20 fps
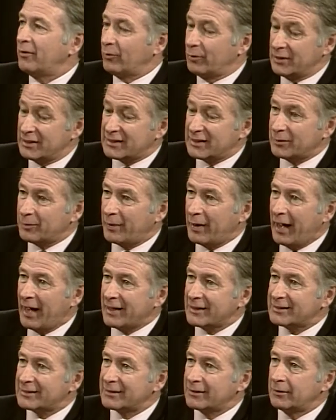recent
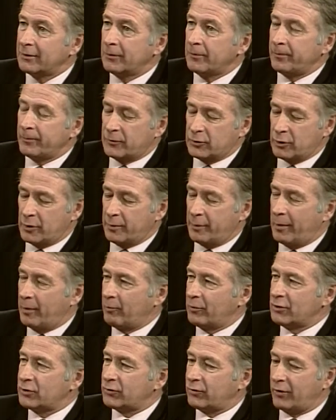past, so the
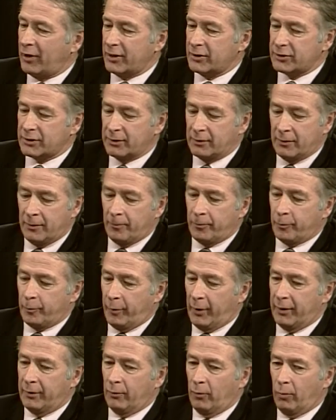memory's fresh,
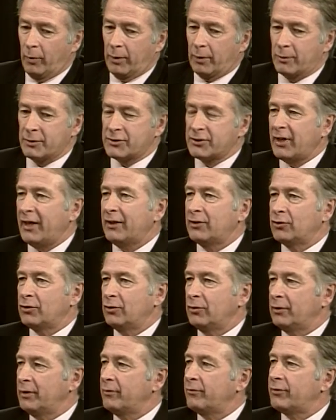but what it was like
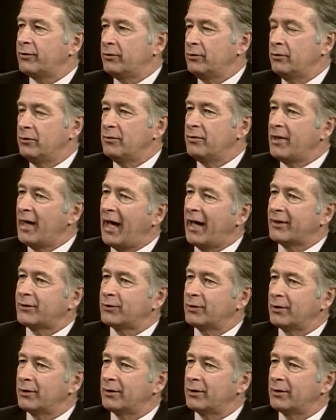to live through that.